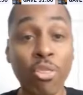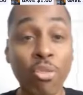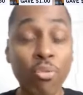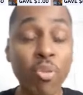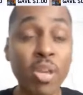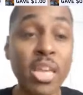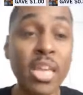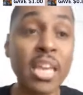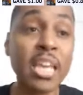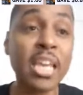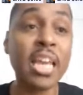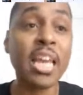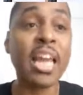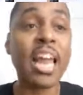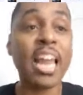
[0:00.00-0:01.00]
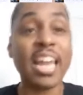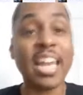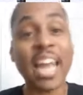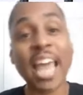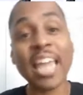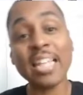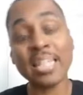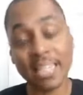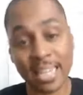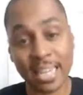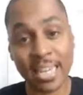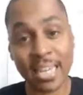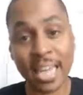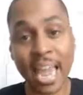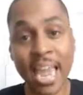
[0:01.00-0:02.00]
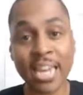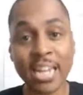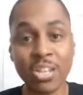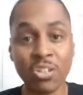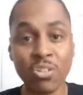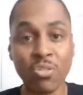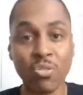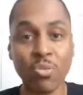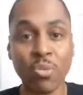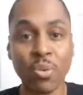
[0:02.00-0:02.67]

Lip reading: 901-643-1982.